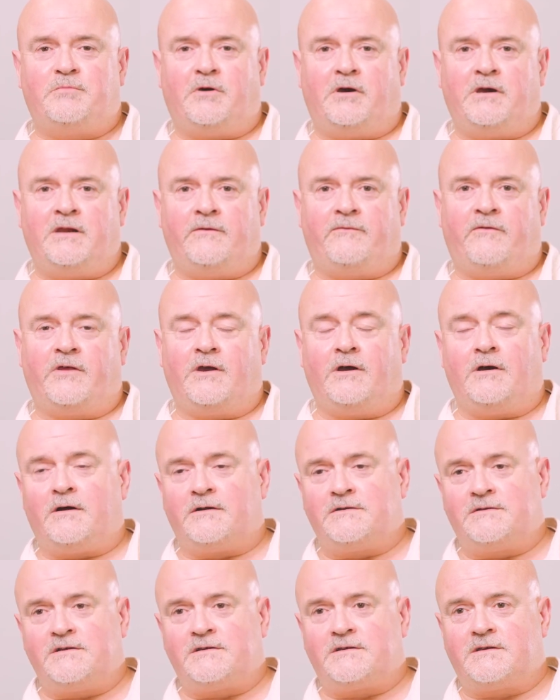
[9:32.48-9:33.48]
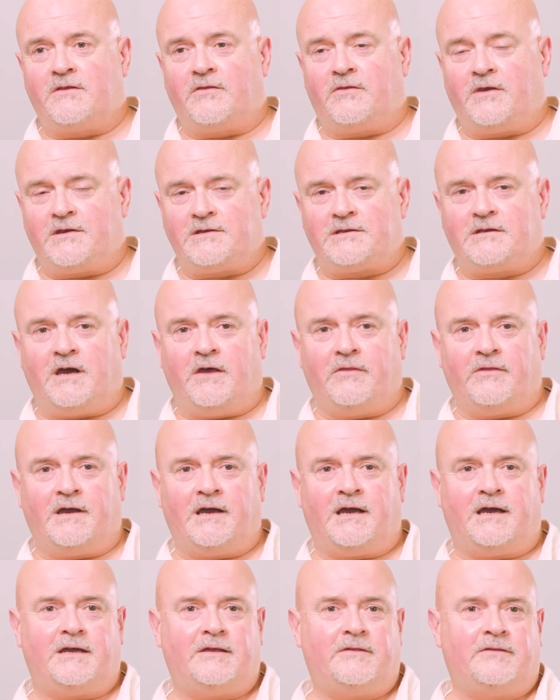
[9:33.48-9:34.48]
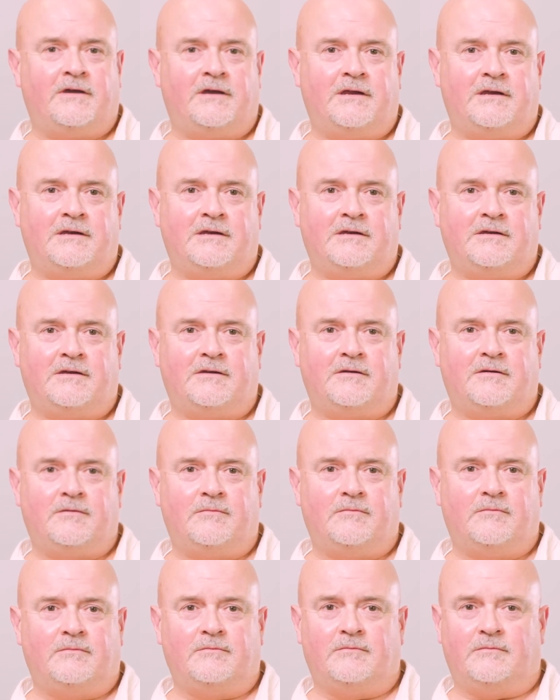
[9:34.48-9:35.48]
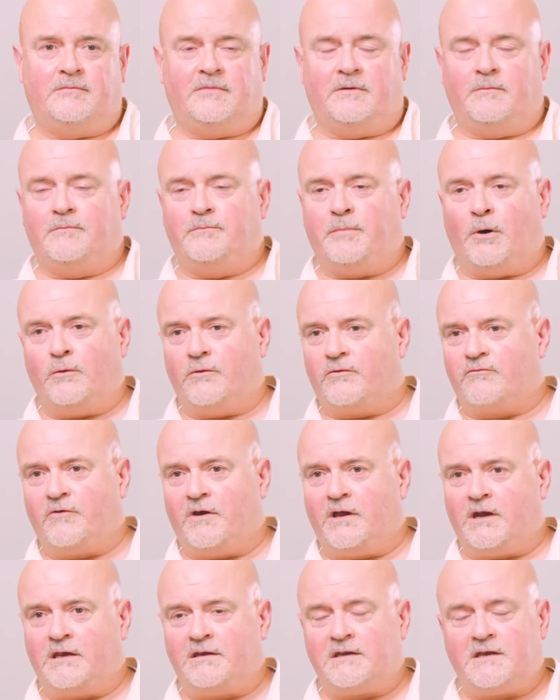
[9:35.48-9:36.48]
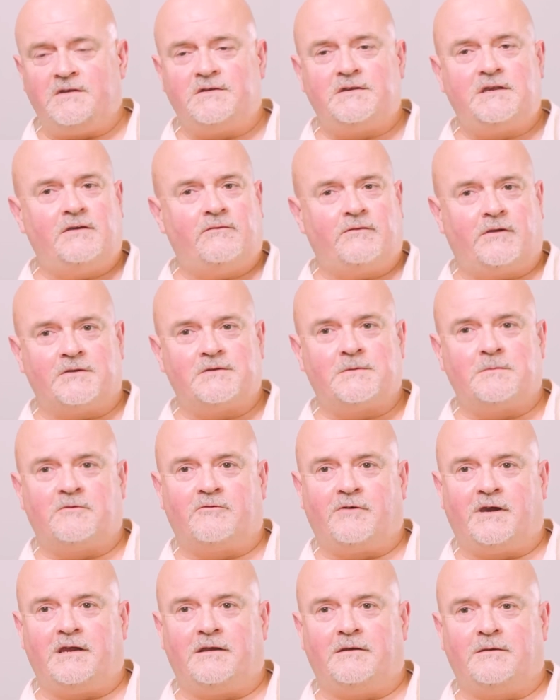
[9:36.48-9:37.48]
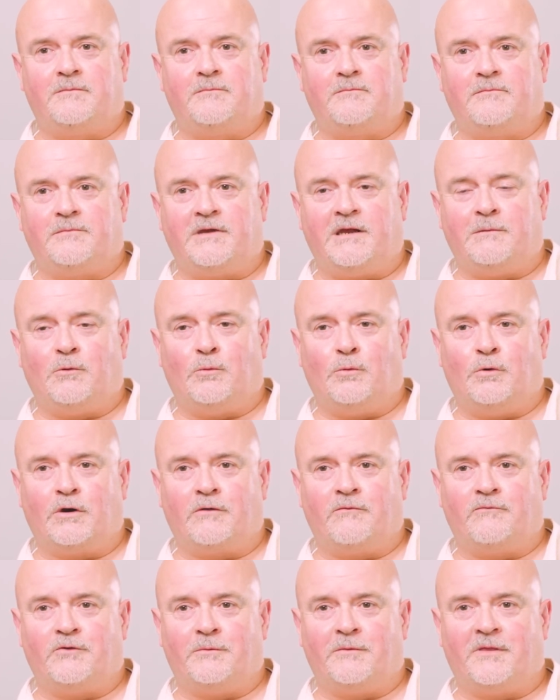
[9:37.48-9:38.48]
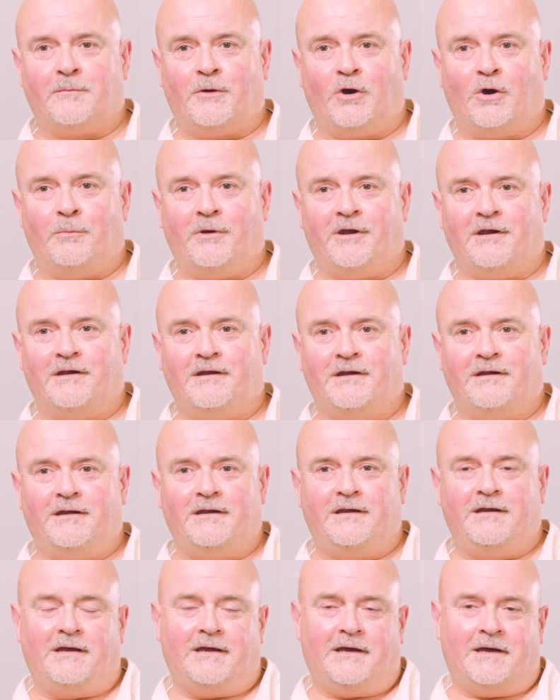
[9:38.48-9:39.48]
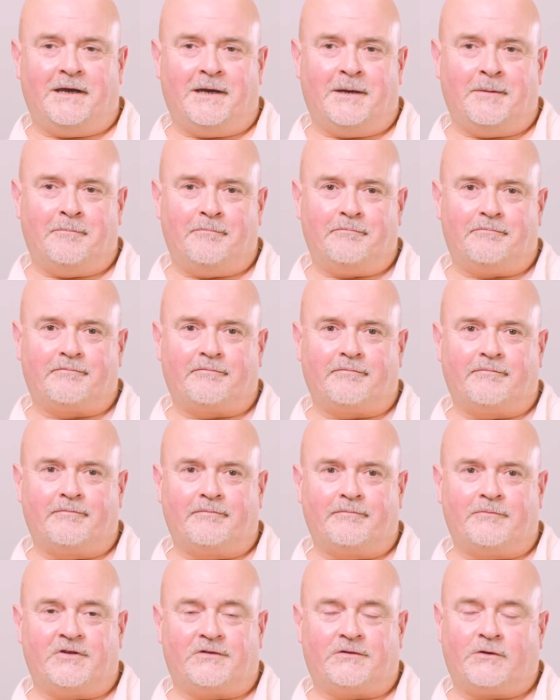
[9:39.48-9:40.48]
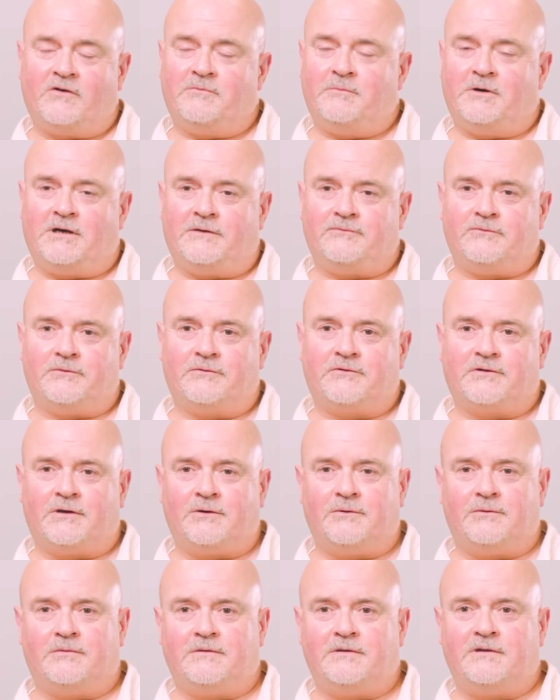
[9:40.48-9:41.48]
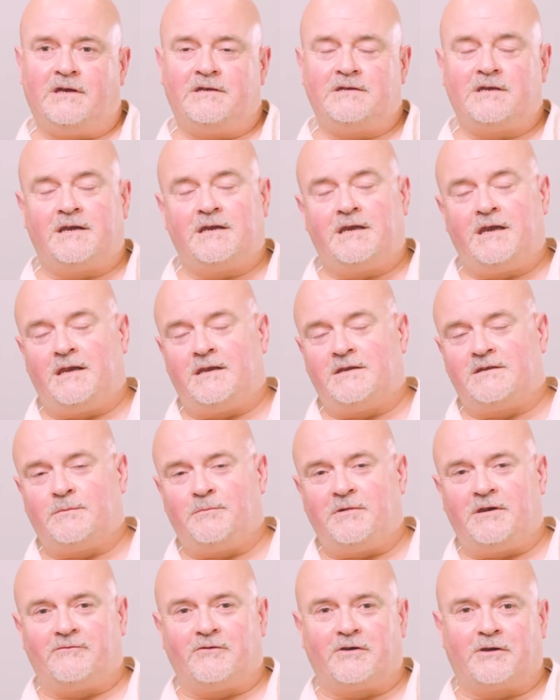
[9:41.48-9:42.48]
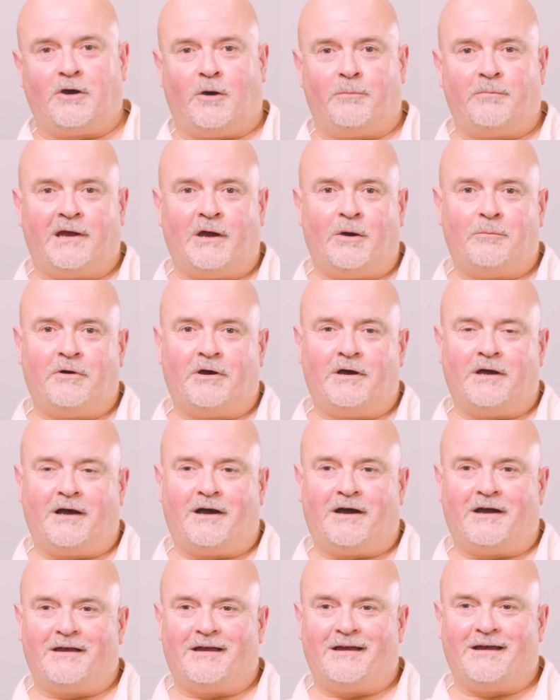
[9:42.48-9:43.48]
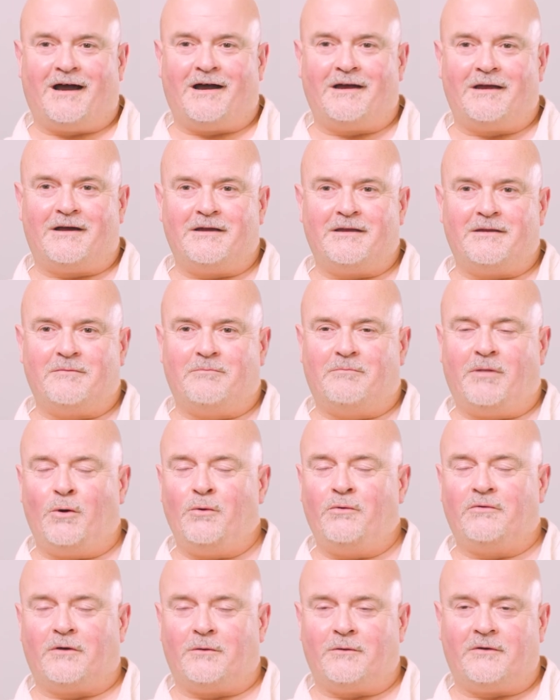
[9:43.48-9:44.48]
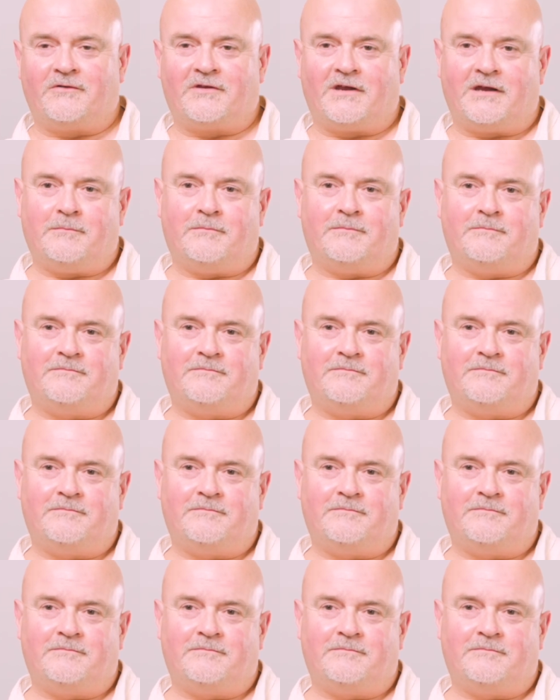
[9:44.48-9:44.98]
buying it for the artist and things like that, then both really. DC have got some great people working for them at the moment, but so Marvel. So yeah, again, it's a bit of a cop out, but I both, I would say.